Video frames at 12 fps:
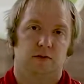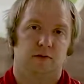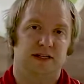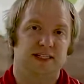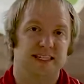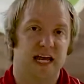
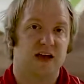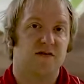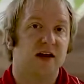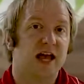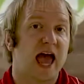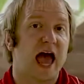But
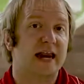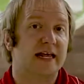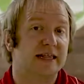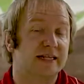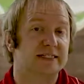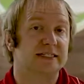David
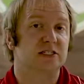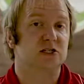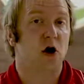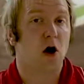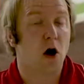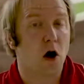hadn't listened
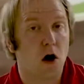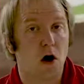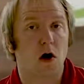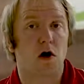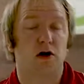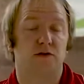to
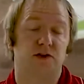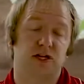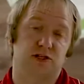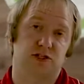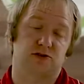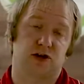all of the
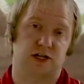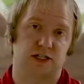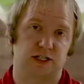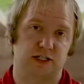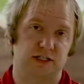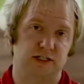
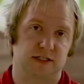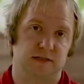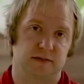instructions.